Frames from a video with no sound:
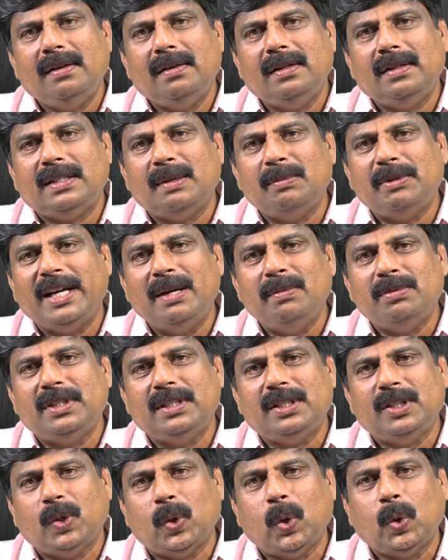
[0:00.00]
sometimes
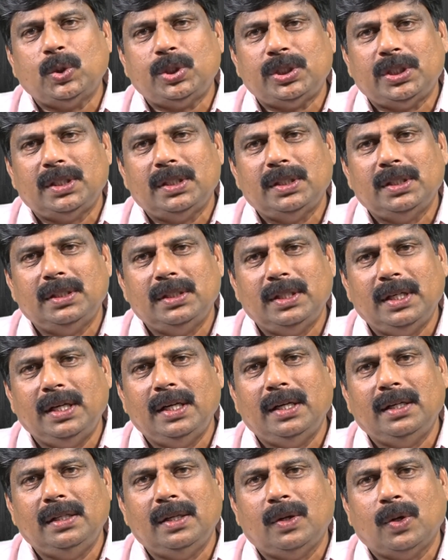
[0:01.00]
this host,
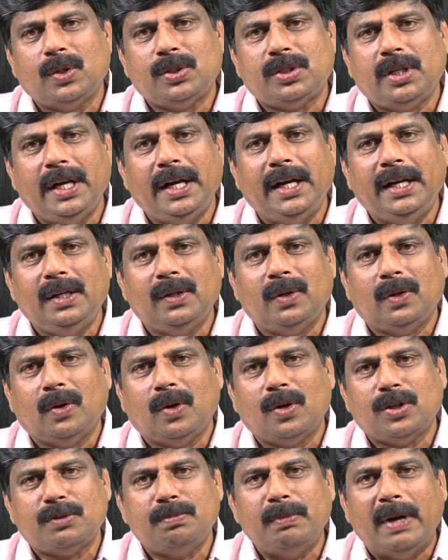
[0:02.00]
the host lady or
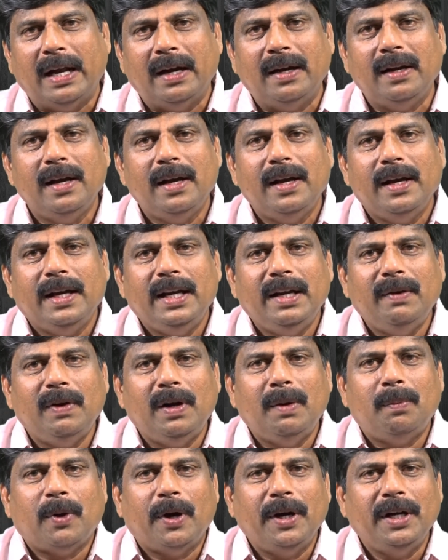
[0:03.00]
host man, he
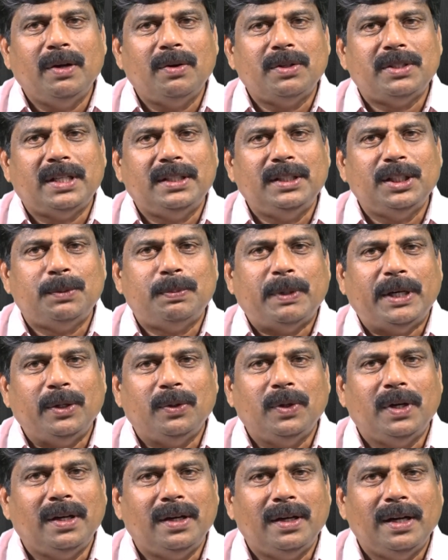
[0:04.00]
will point out, sir, this
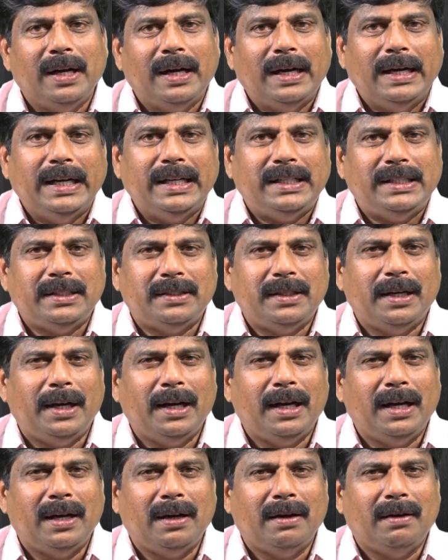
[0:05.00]
particular dish is little
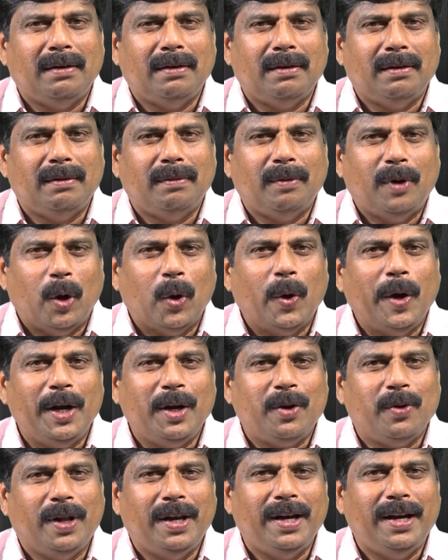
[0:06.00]
low in
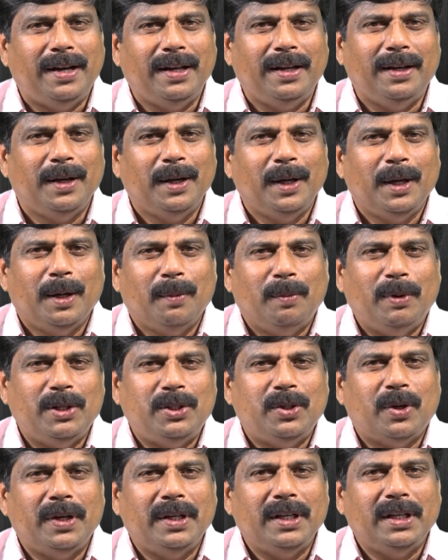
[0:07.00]
quality, please
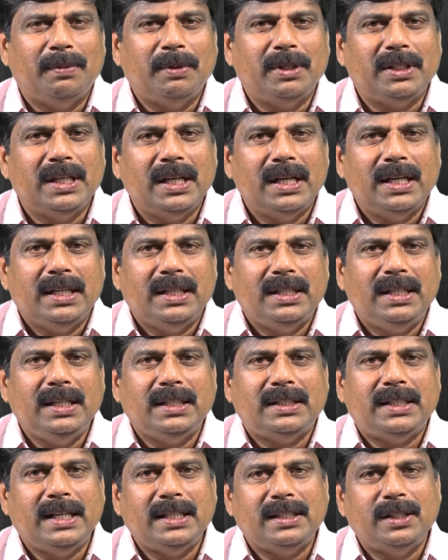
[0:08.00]
don't eat it. He
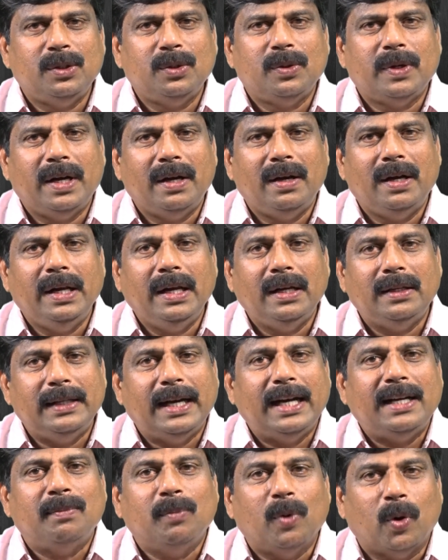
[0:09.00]
says, I'll eat
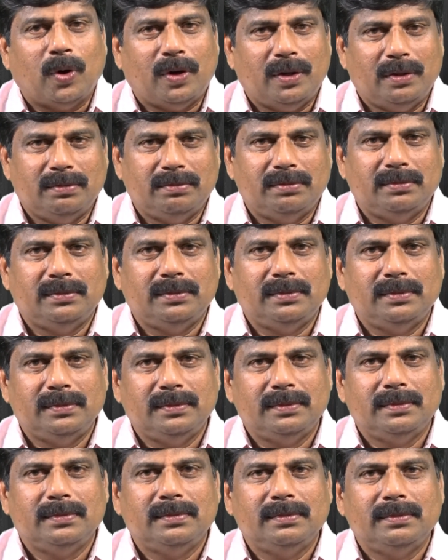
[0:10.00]
that more.
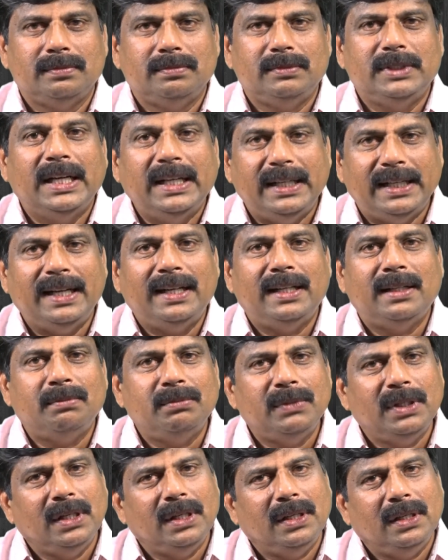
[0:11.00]
Then tell
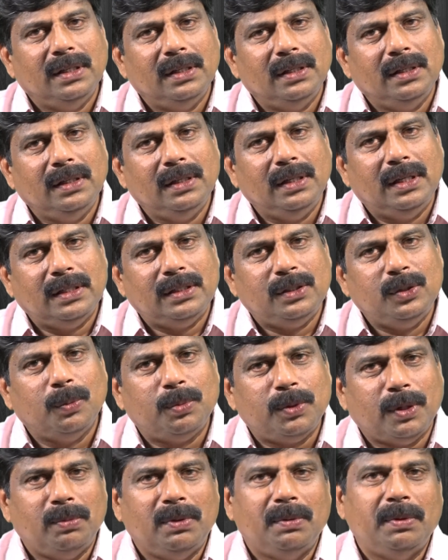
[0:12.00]
them, it is no
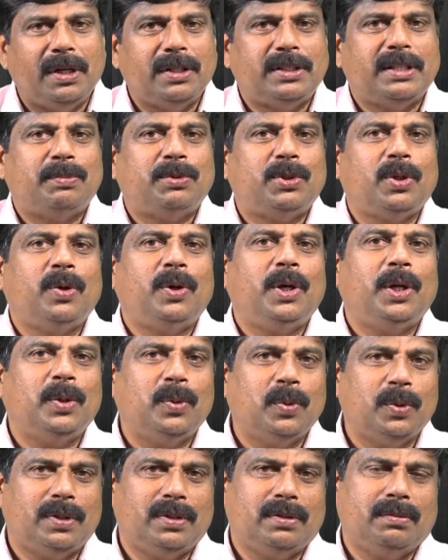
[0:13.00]
problem, it is absolutely
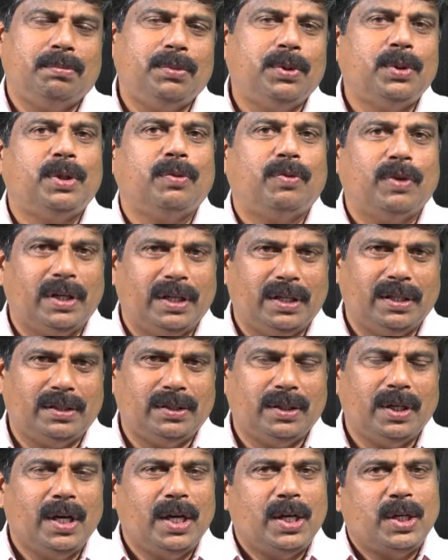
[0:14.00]
good, beautiful it is.
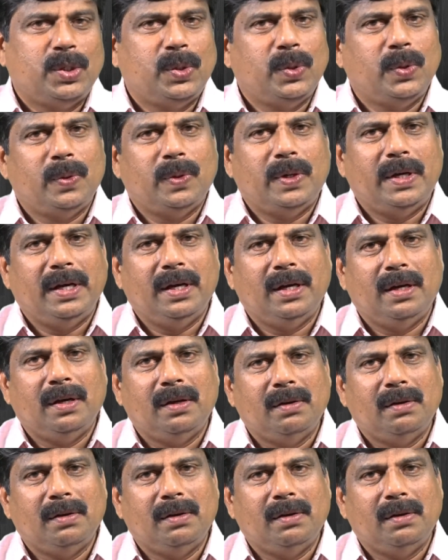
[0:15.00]
So I